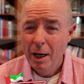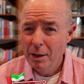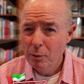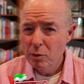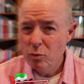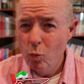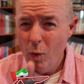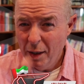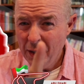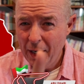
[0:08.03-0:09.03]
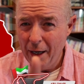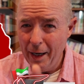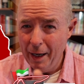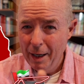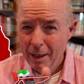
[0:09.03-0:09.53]
And there was one
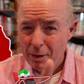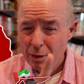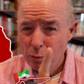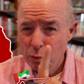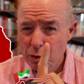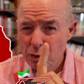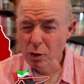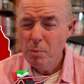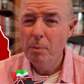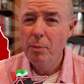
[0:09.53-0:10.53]
car that was super